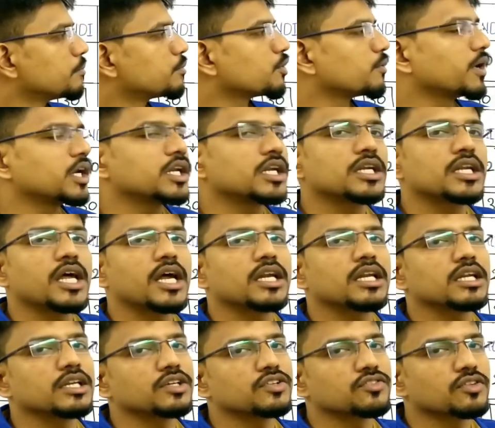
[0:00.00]
provided that
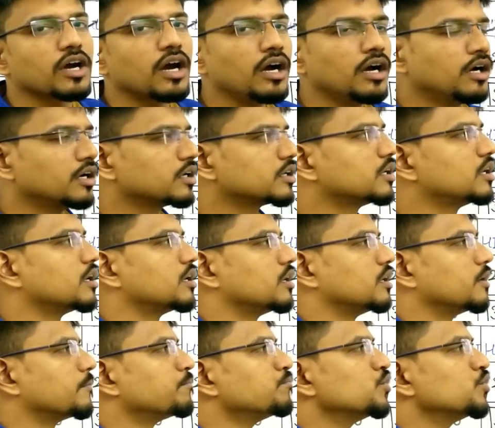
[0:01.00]
it is a girl.